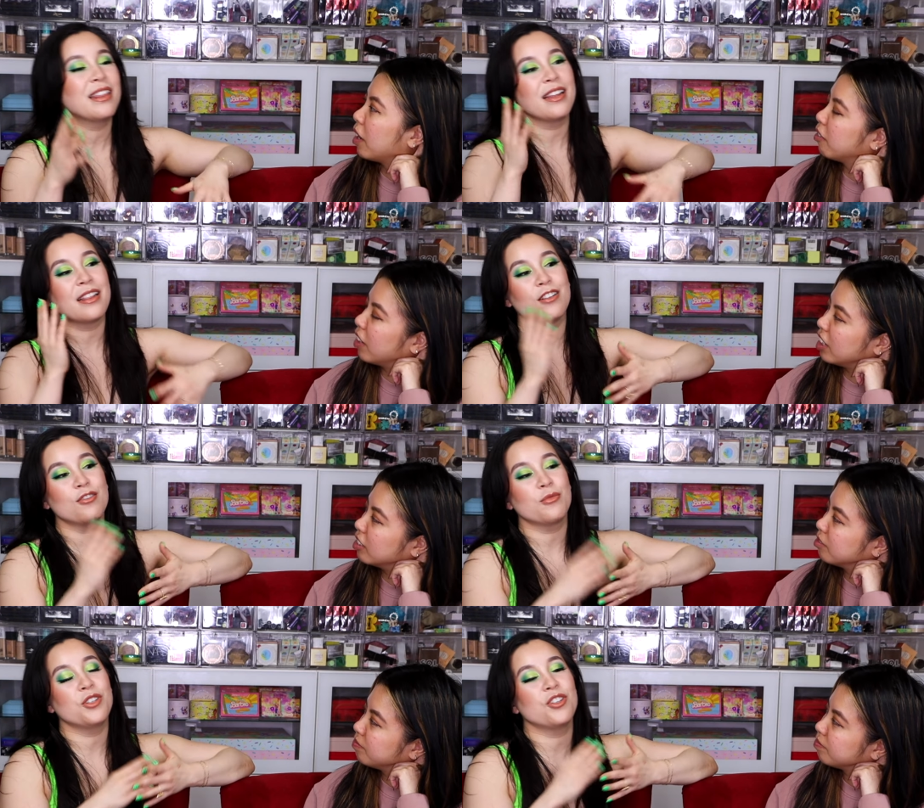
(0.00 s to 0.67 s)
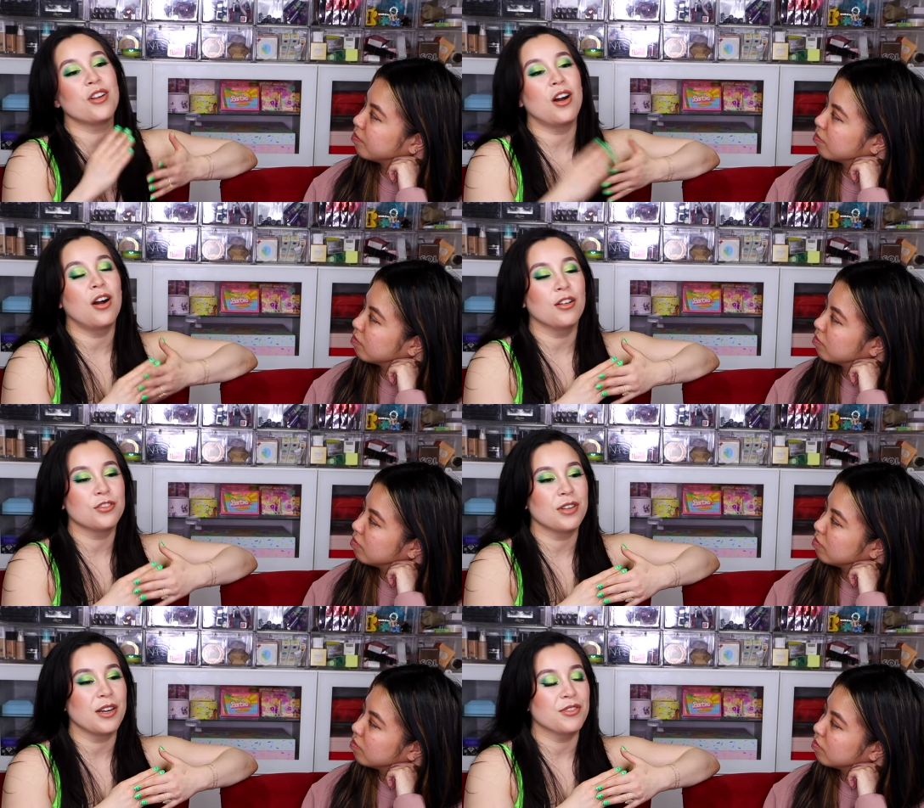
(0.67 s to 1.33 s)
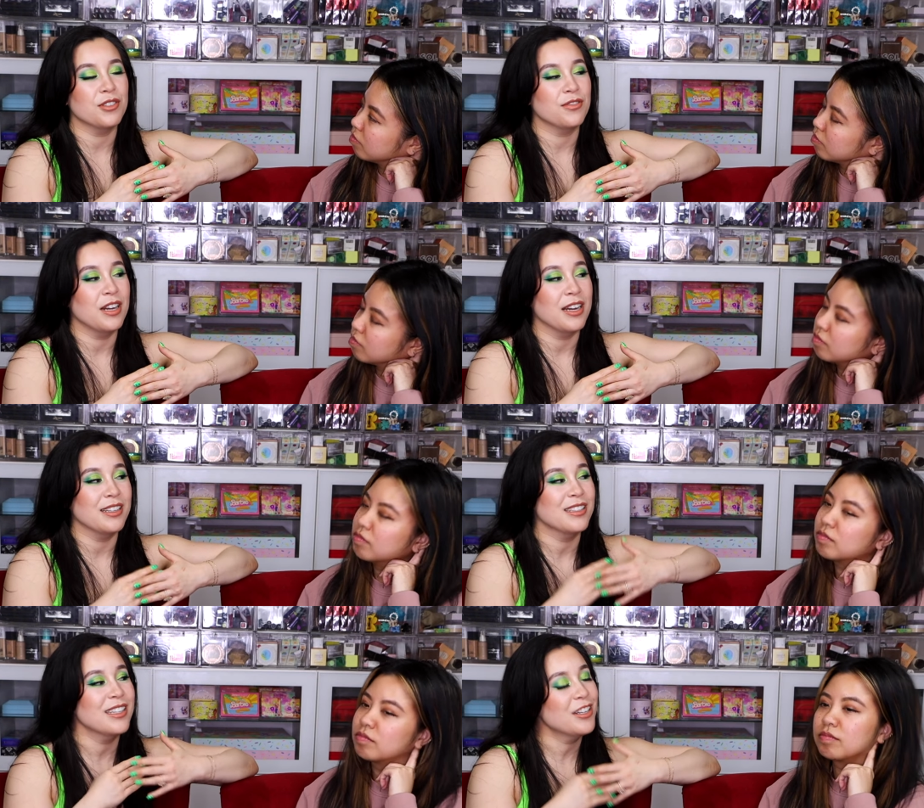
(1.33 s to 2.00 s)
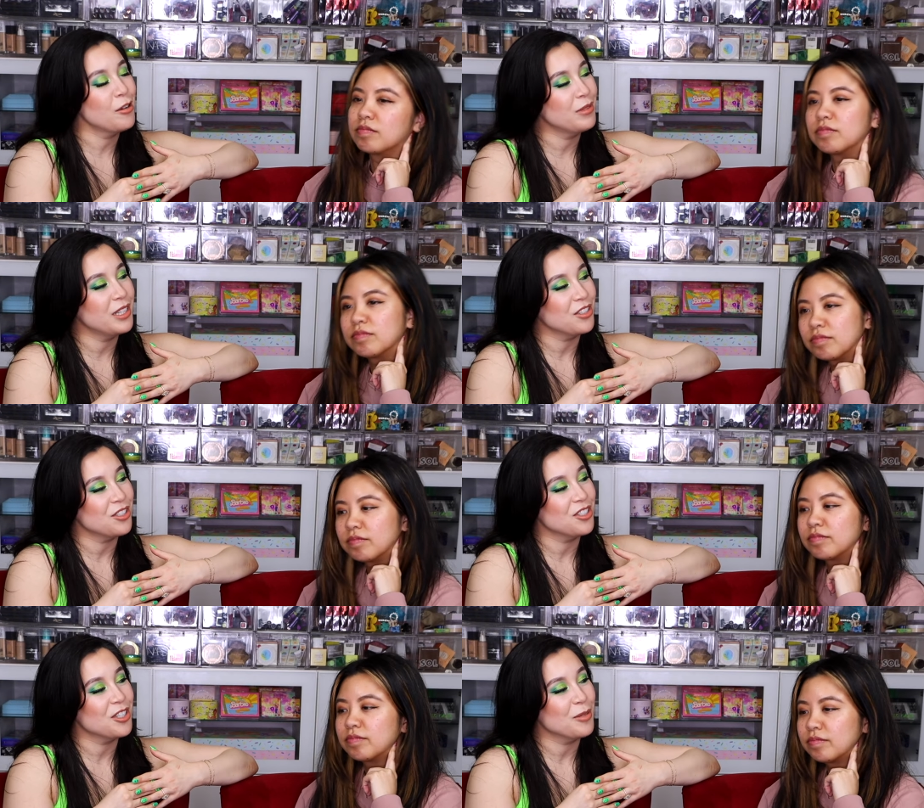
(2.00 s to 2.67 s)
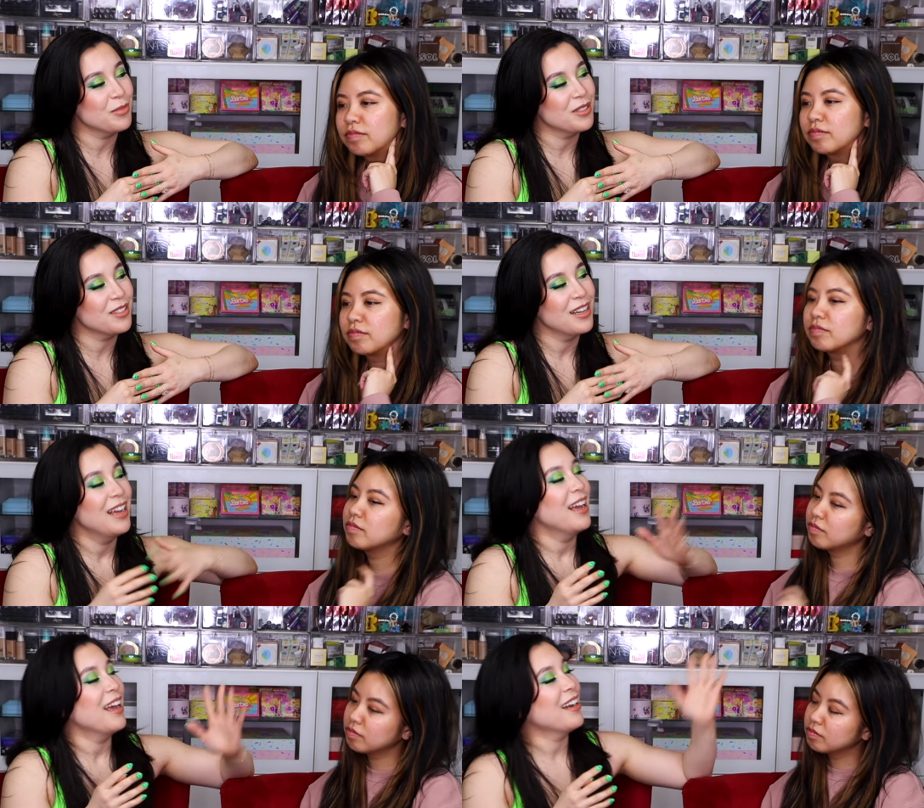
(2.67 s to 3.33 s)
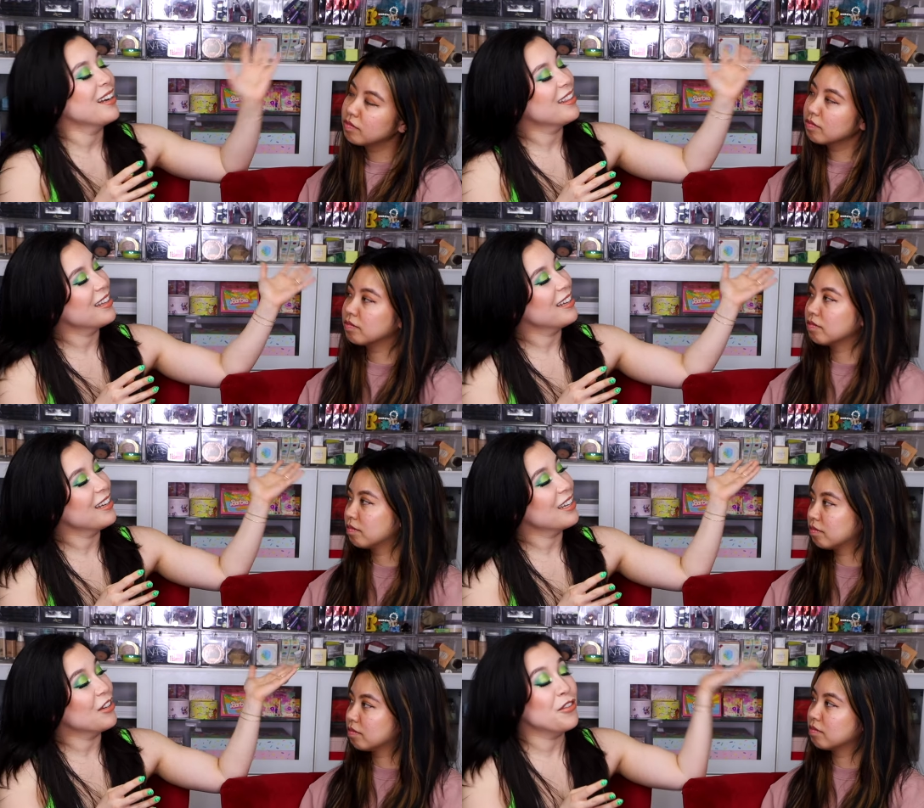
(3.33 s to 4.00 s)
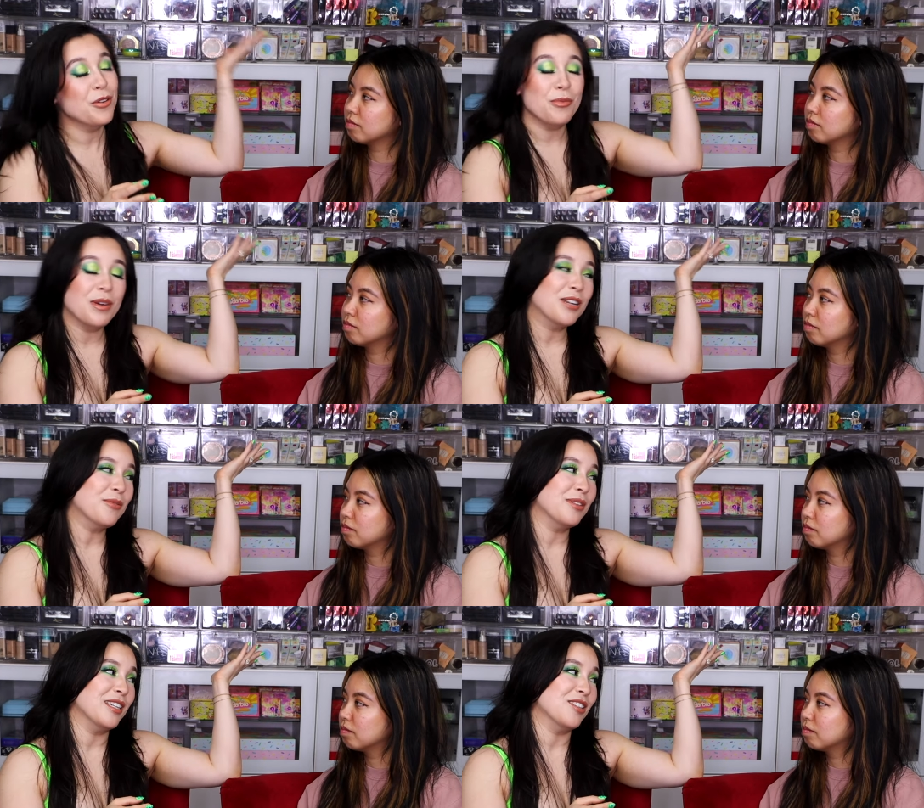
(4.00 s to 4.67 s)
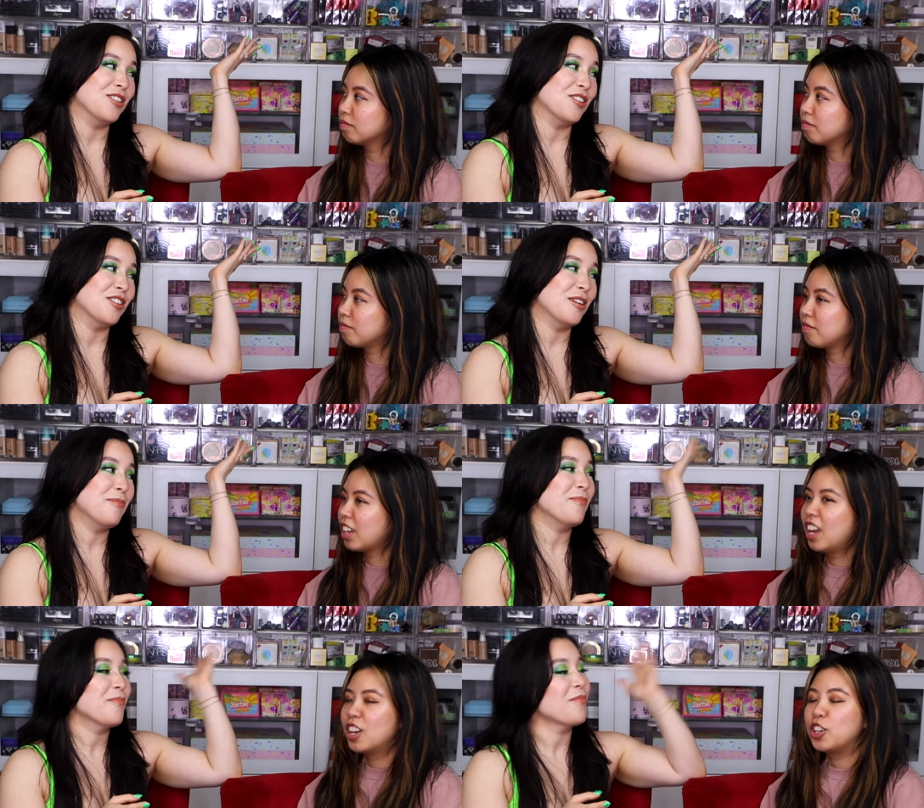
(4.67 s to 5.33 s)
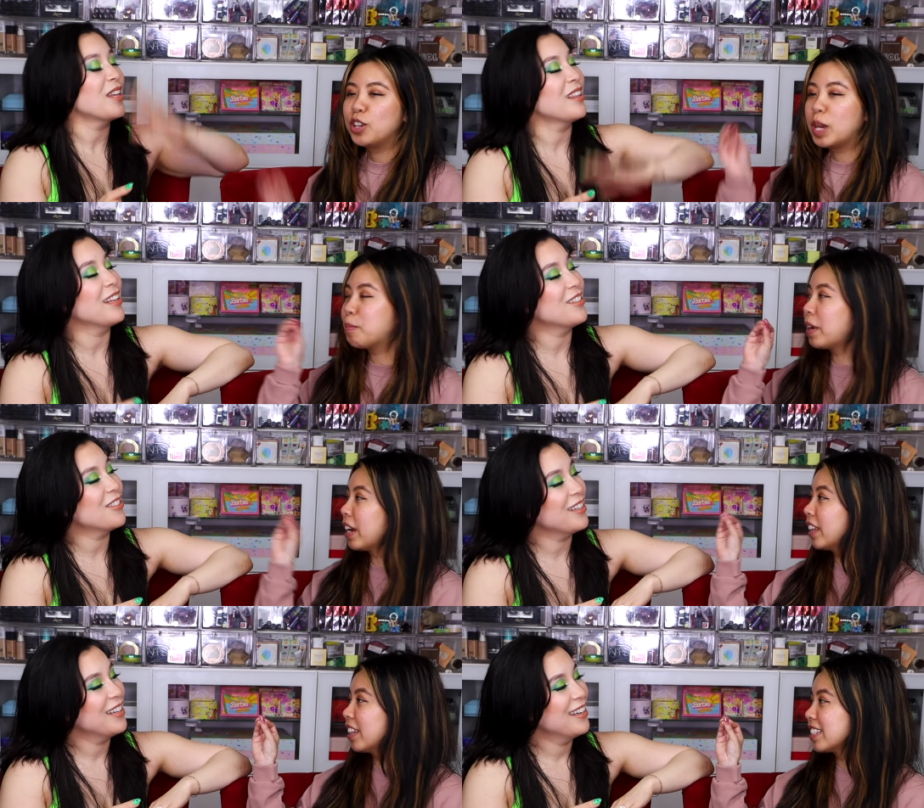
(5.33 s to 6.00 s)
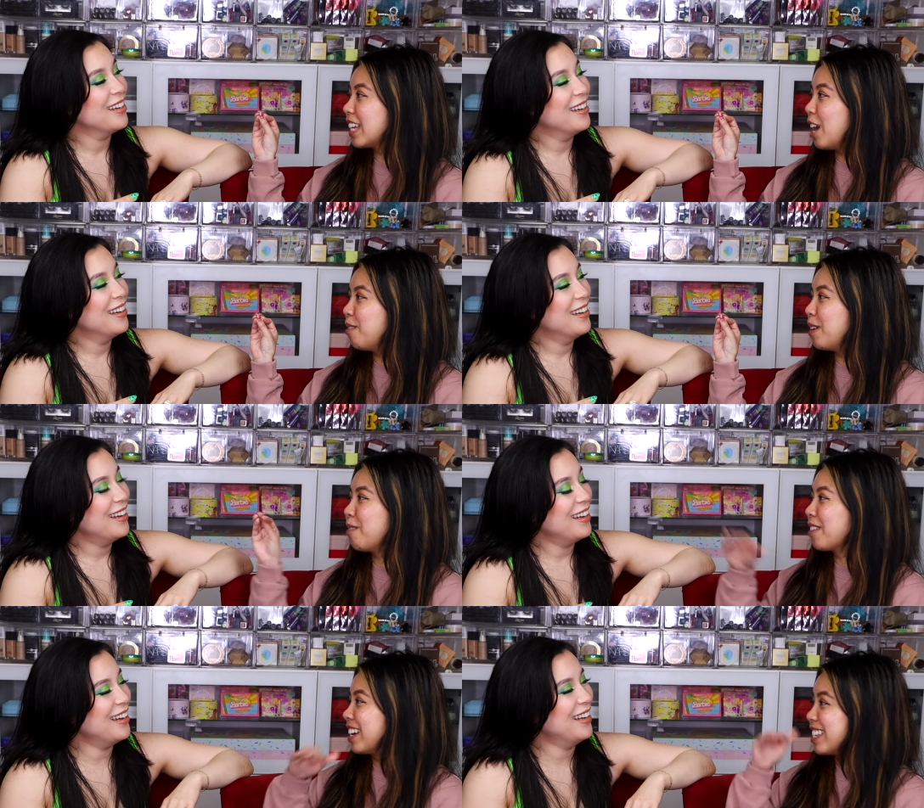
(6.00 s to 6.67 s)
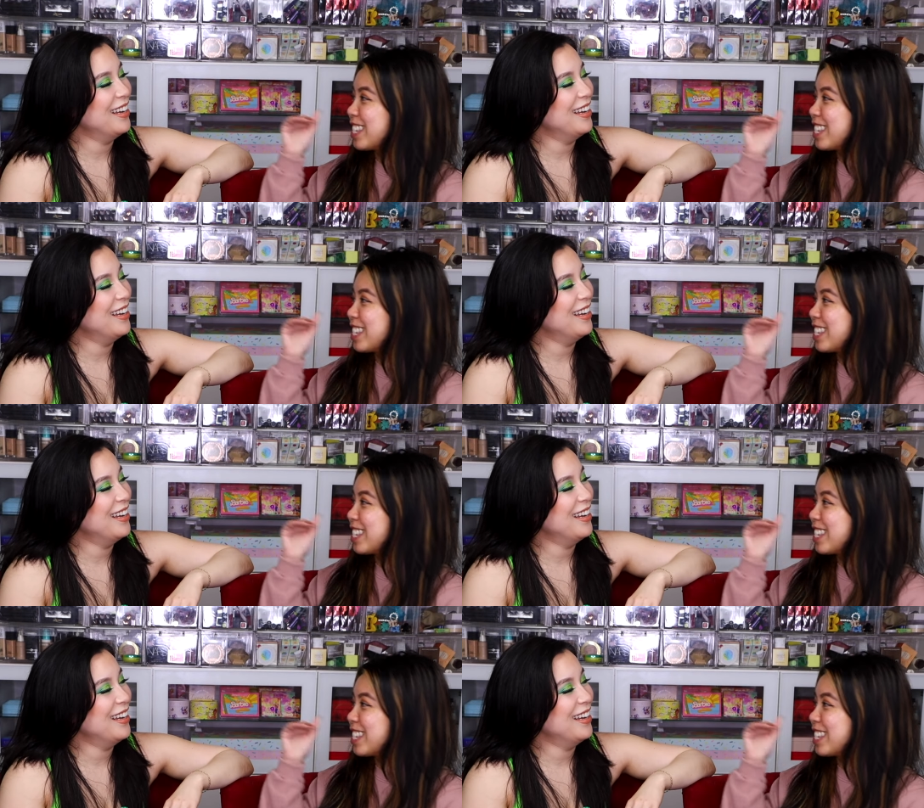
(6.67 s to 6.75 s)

Speaker 1: I think that's what we should all strive to find in our relationships. And I think if you want a relationship, you keep bringing
Speaker 2: it. this up, and I'm going